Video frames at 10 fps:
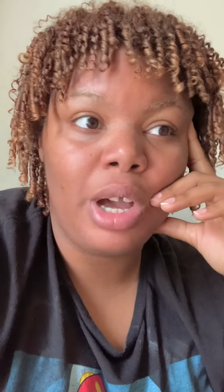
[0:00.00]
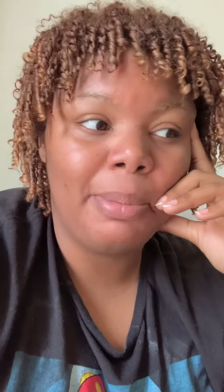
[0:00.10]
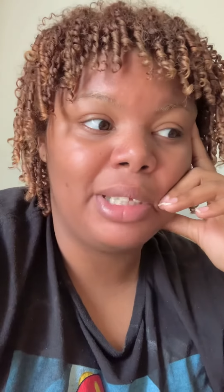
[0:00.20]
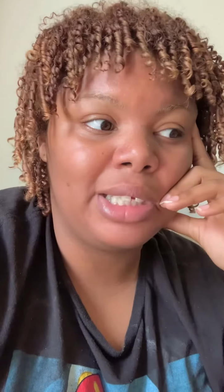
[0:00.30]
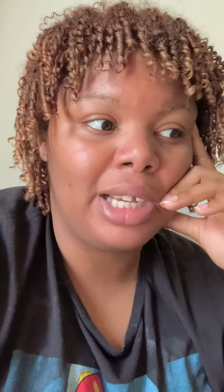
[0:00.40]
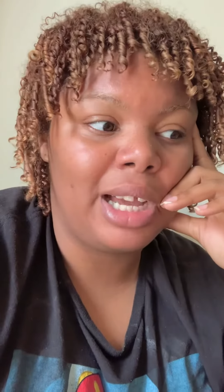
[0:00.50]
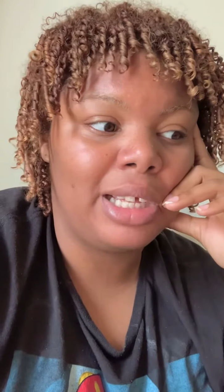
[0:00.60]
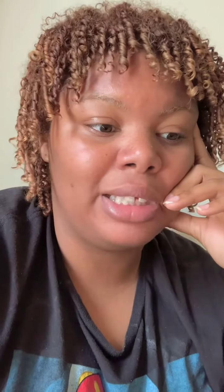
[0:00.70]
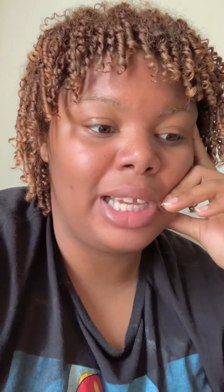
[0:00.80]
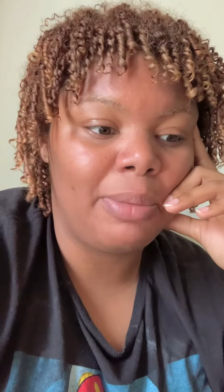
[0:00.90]
come into
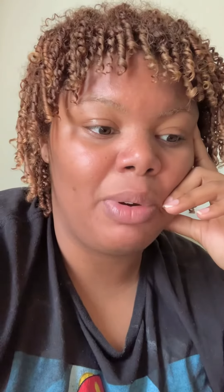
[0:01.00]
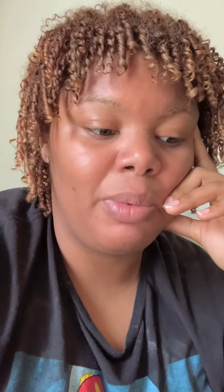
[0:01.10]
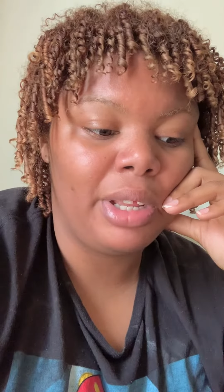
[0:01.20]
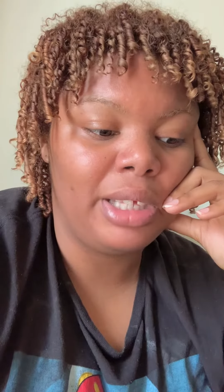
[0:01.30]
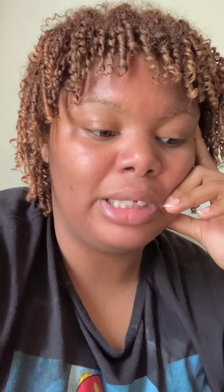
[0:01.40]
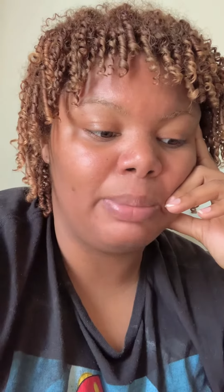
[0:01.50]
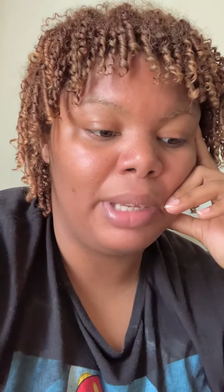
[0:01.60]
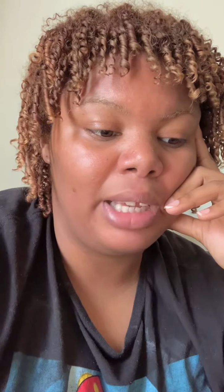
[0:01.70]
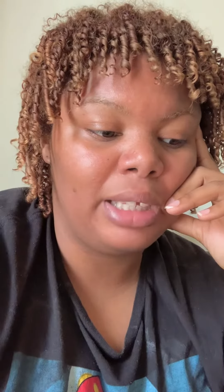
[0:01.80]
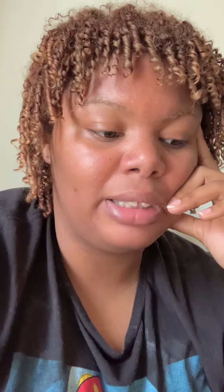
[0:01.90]
contact with one of these
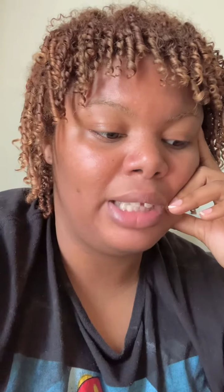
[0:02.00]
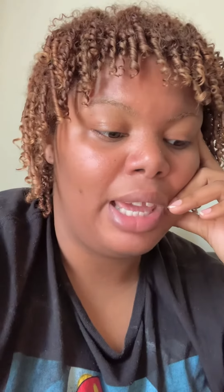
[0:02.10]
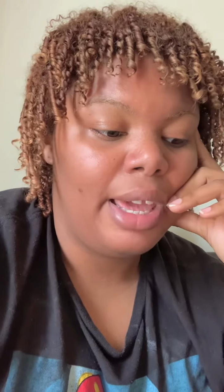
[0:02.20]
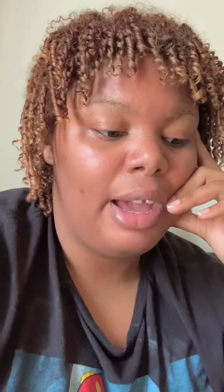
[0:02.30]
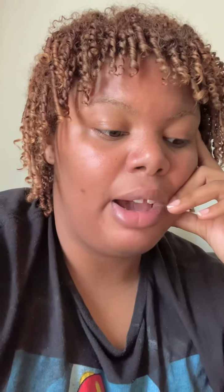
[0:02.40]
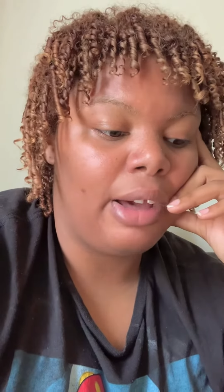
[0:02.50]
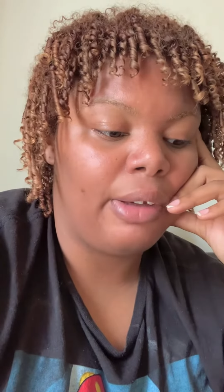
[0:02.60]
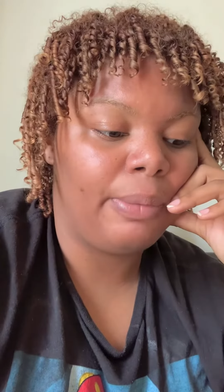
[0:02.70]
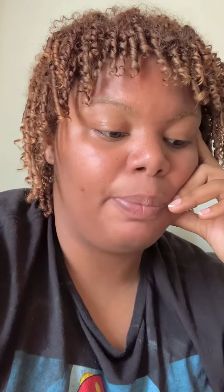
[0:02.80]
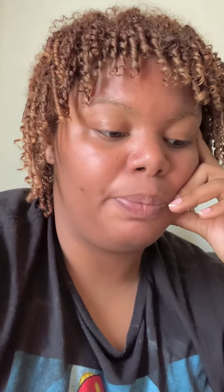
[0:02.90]
beings
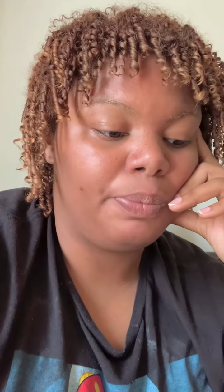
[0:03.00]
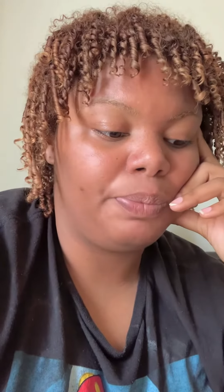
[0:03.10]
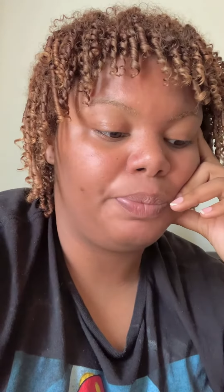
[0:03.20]
um